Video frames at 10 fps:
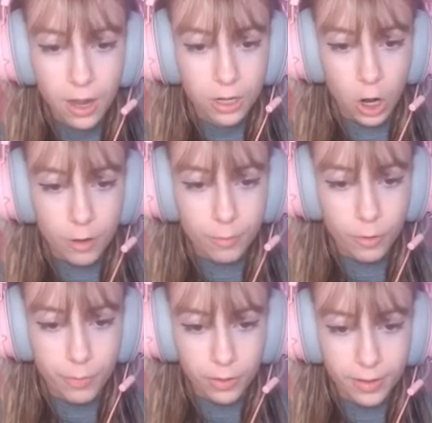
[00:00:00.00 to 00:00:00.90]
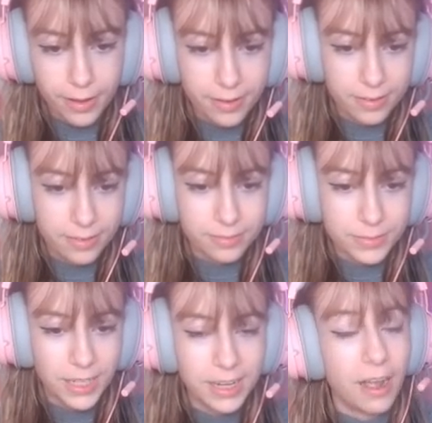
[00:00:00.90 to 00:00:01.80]
Caramel Bullet.
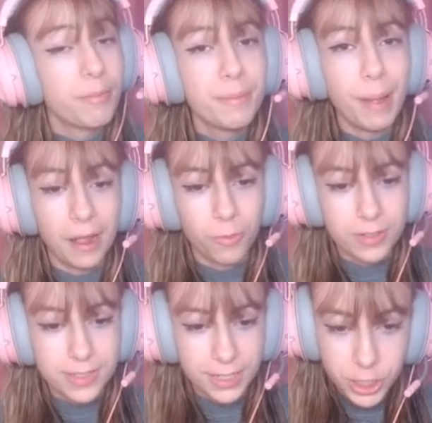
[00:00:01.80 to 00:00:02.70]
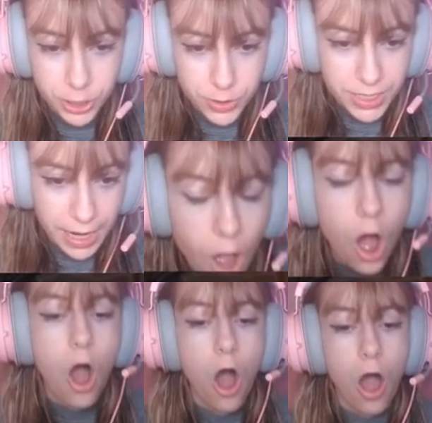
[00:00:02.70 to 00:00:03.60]
I'll be back once I choose a name.
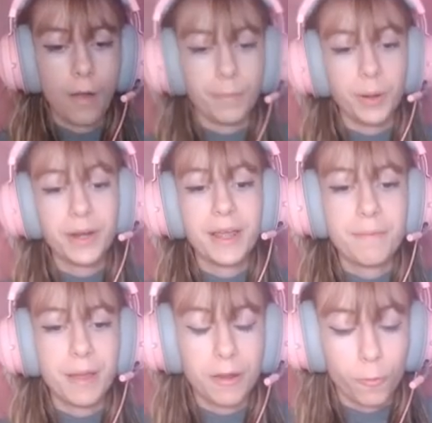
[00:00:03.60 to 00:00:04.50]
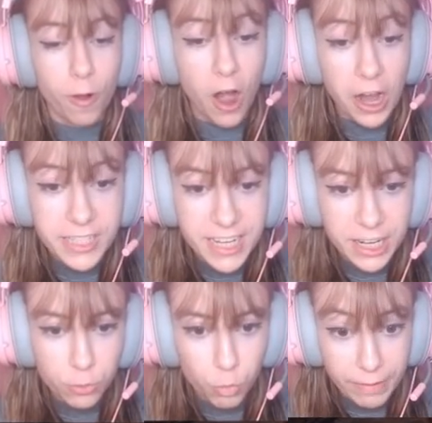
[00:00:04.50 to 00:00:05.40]
I'm gonna name it
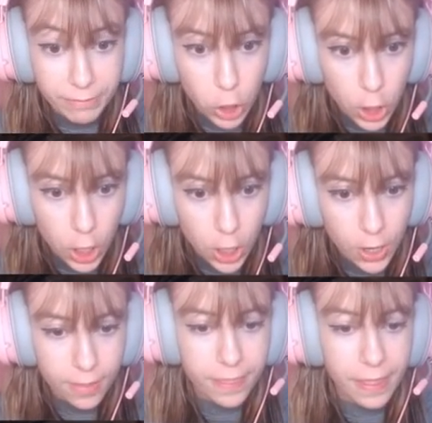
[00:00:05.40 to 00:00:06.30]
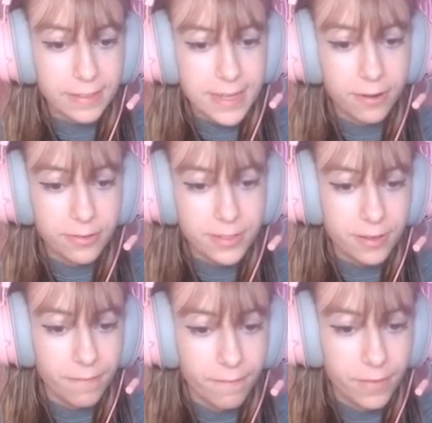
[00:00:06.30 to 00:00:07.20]
Rising River. That sounds
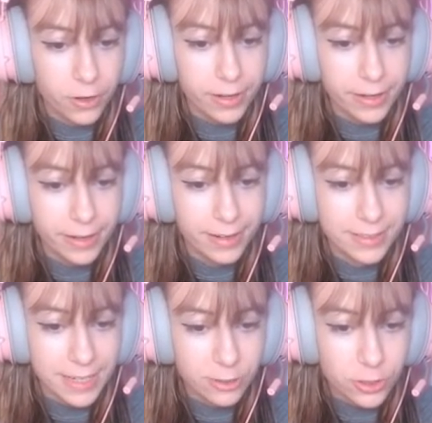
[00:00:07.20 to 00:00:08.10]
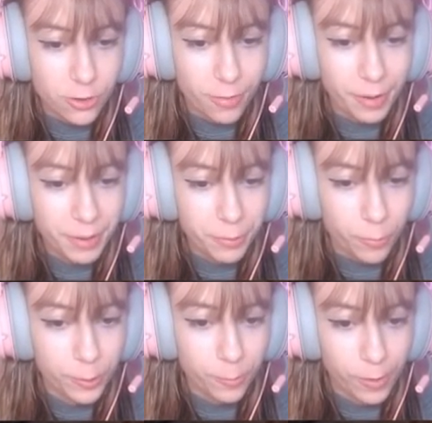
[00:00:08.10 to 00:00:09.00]
very dangerous. Or maybe
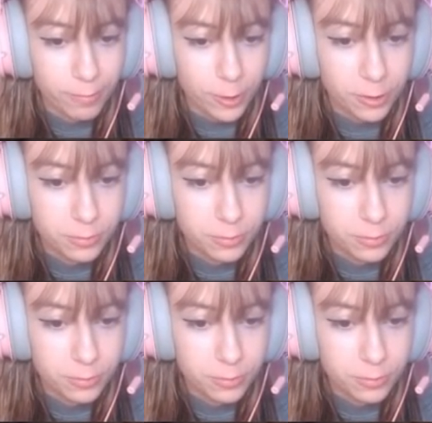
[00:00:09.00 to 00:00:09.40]
Root River.